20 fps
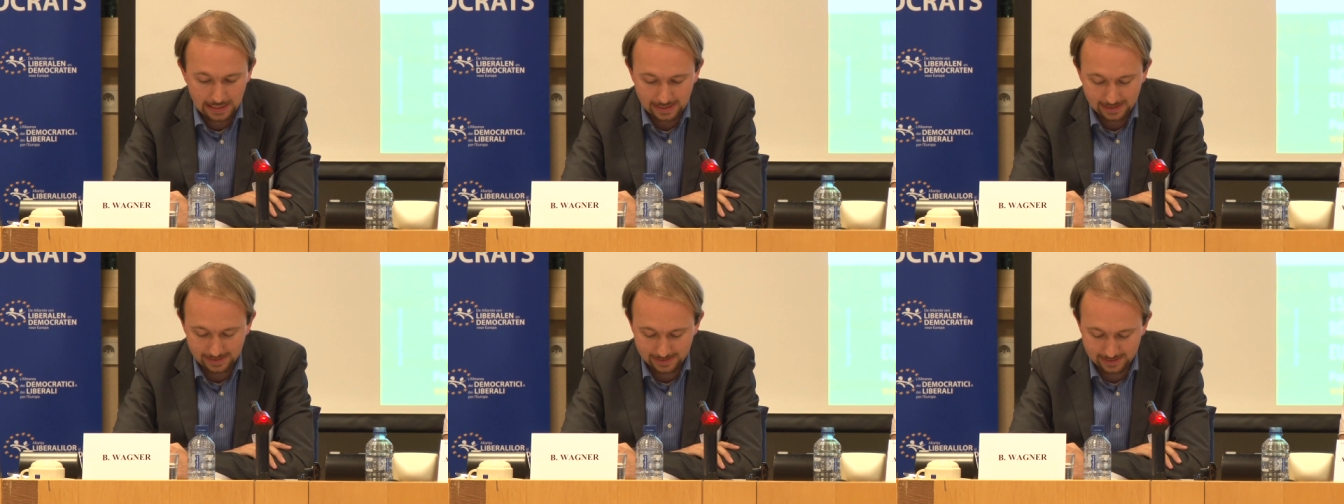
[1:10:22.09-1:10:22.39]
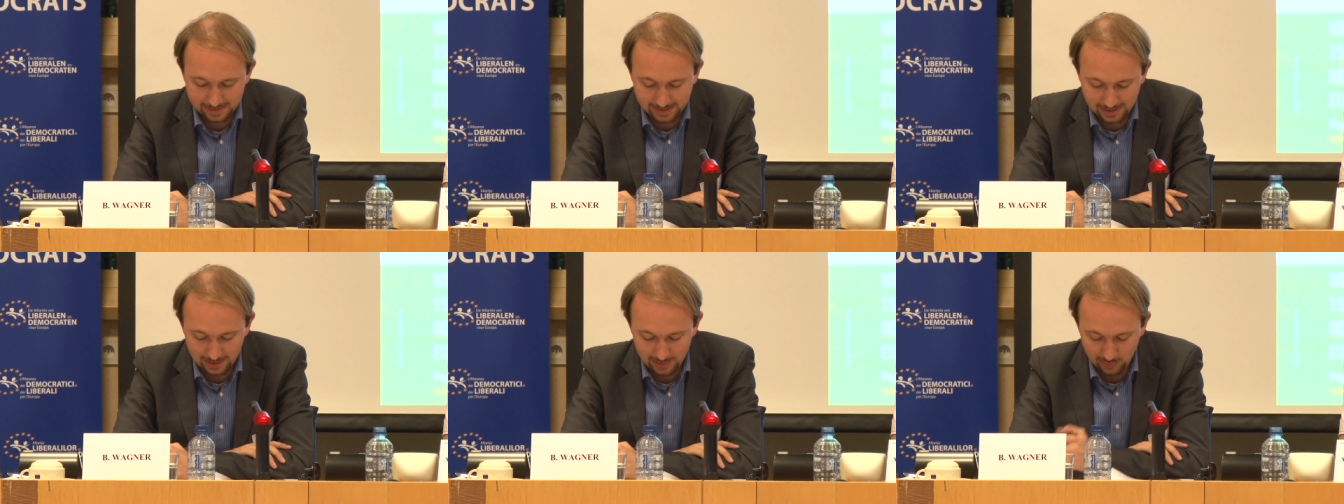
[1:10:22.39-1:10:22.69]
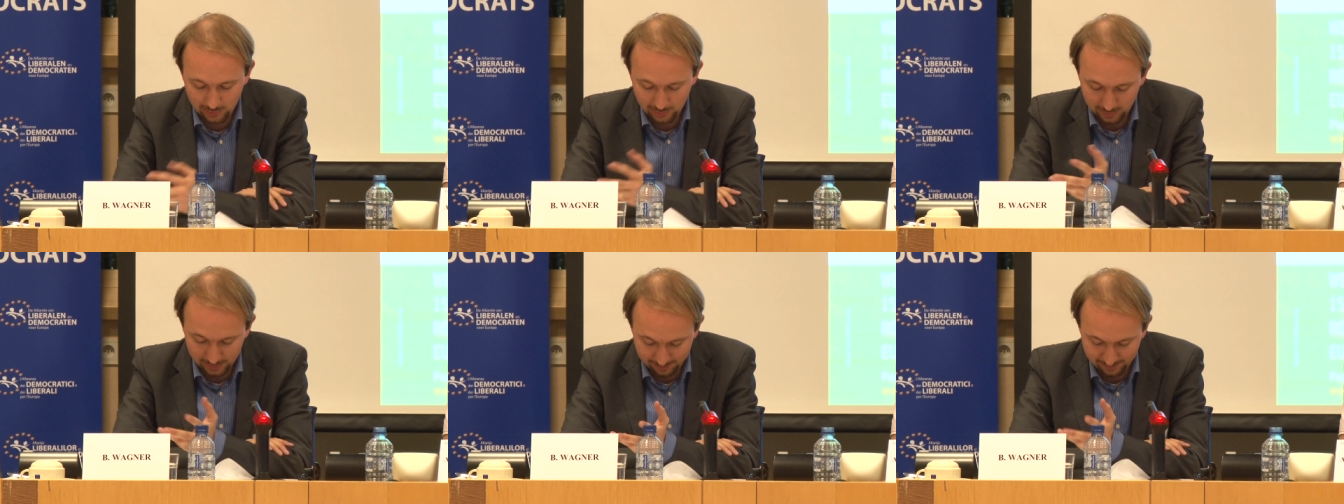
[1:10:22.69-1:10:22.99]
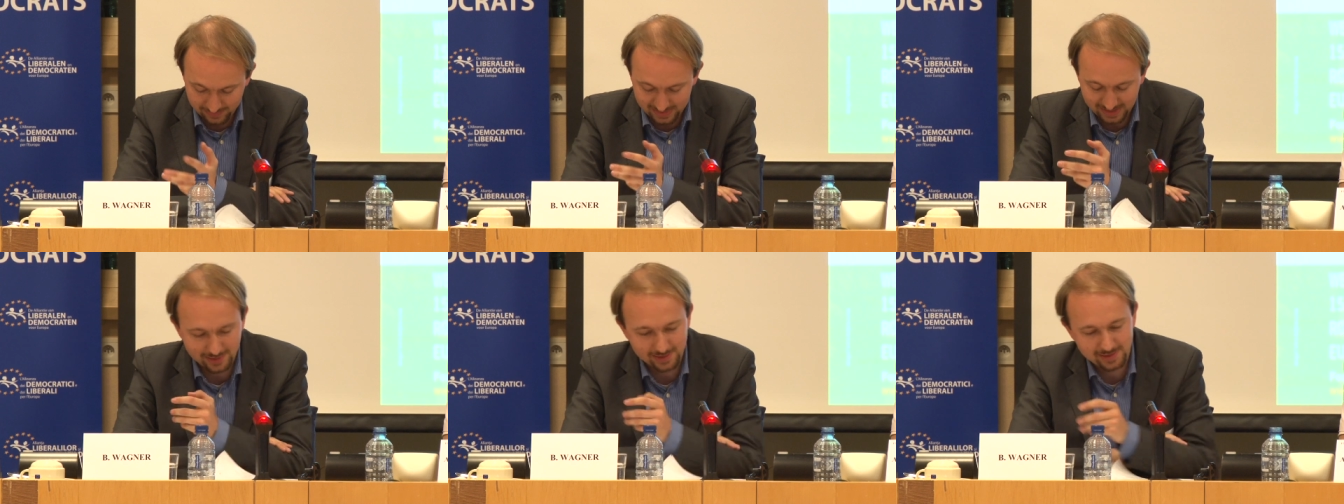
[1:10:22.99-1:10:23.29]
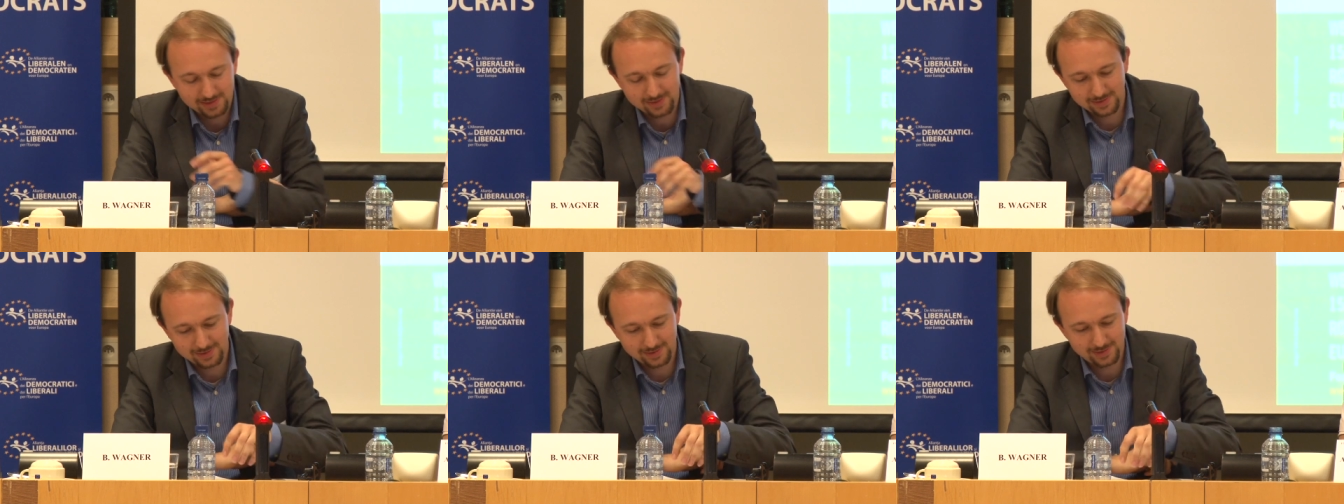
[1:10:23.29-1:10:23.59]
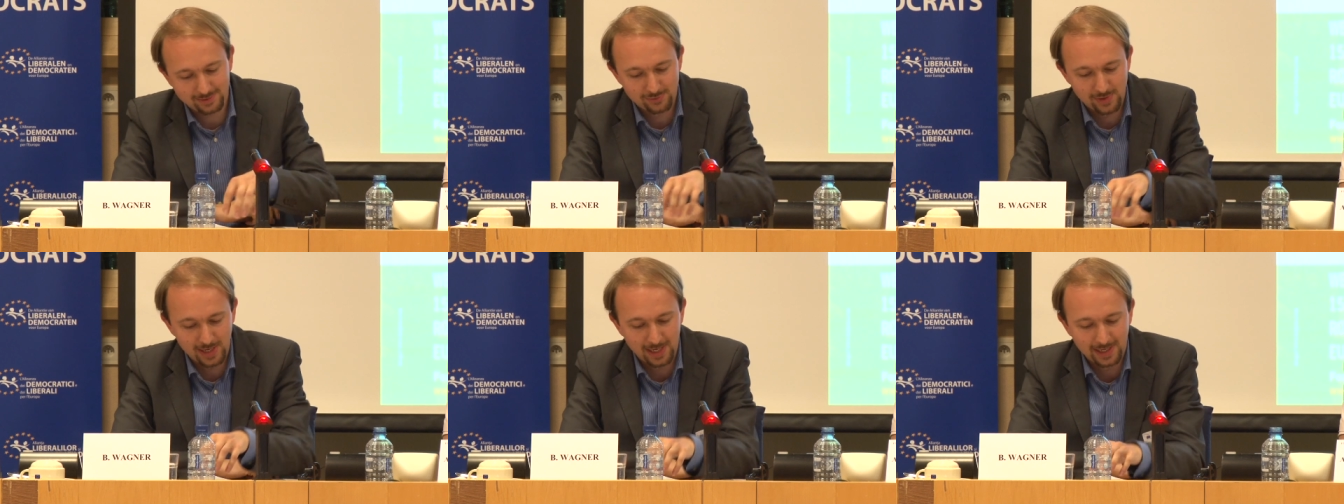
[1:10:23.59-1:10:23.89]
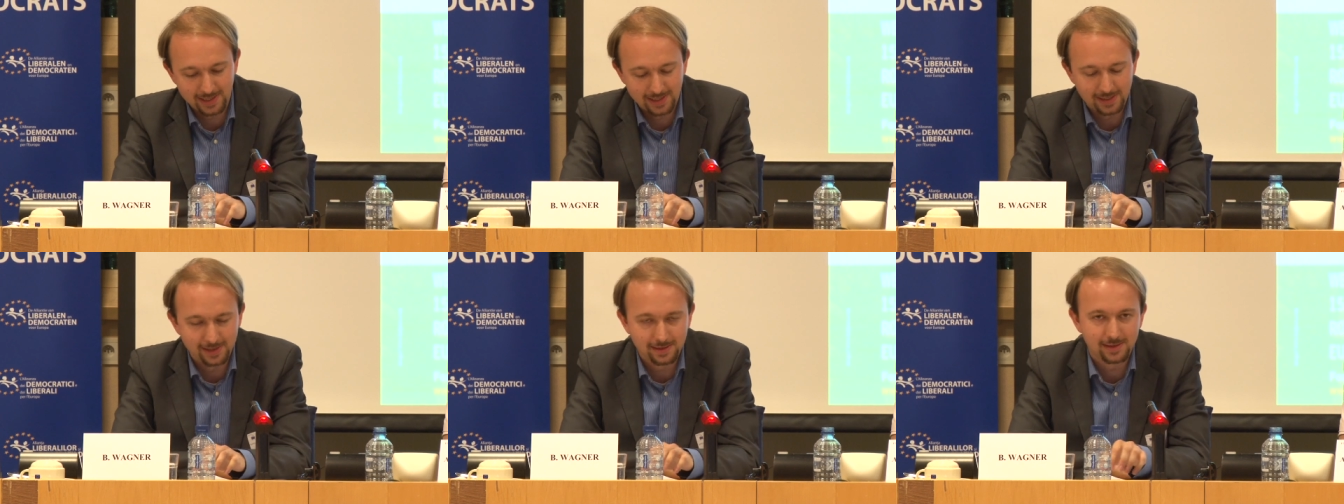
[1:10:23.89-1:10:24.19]
So it's
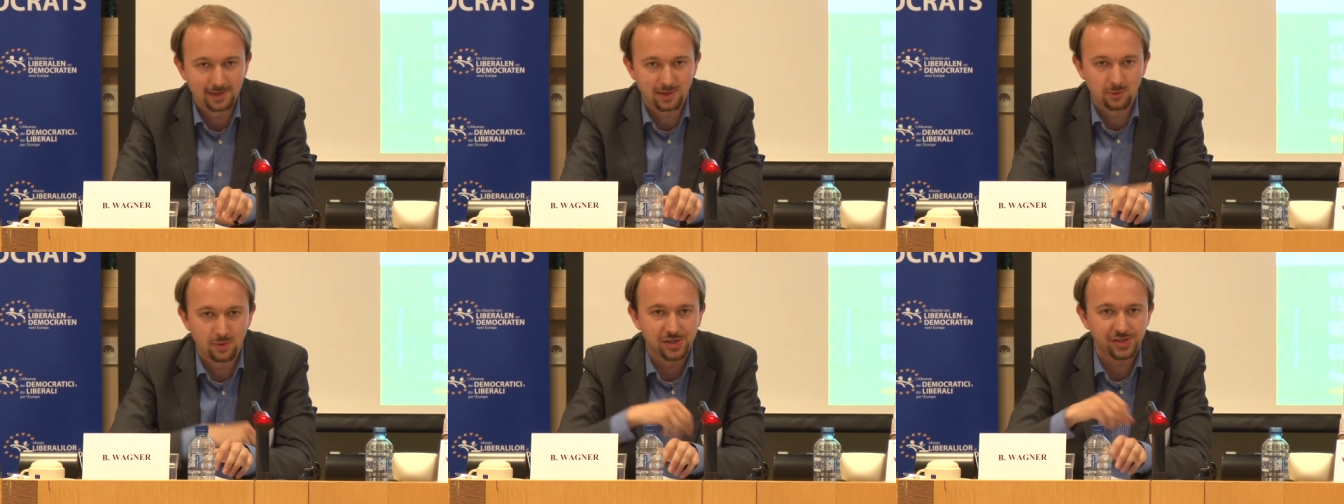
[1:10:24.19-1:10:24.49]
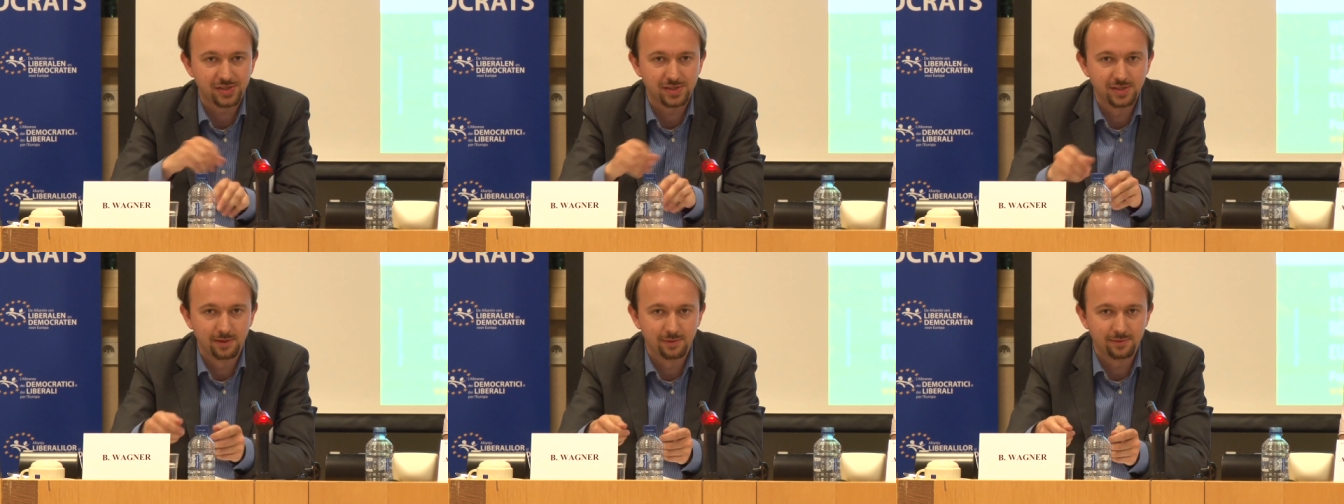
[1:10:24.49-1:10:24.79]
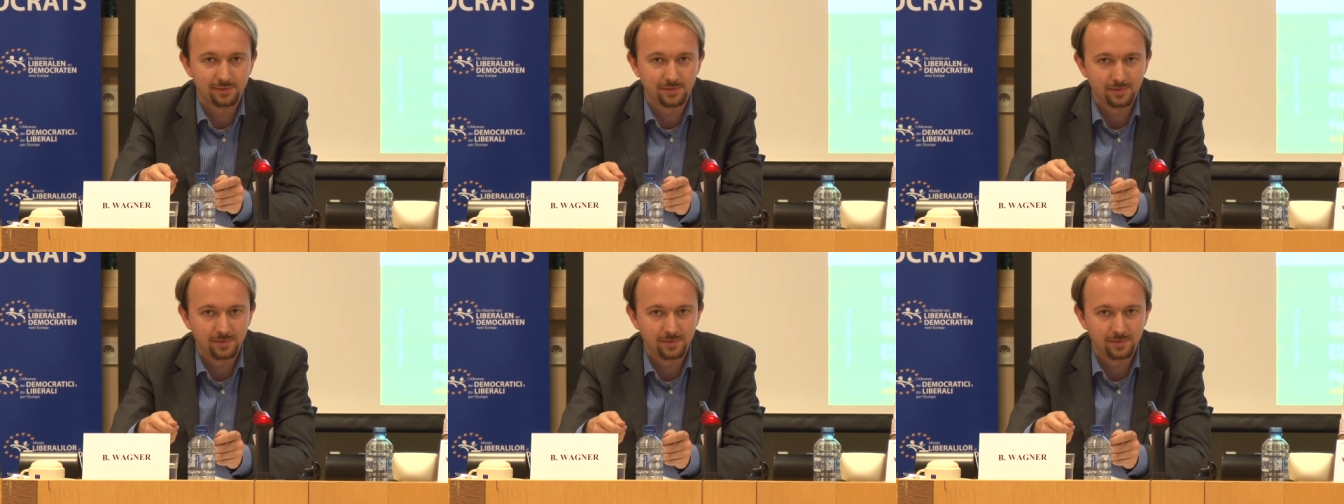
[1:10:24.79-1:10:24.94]
really a question of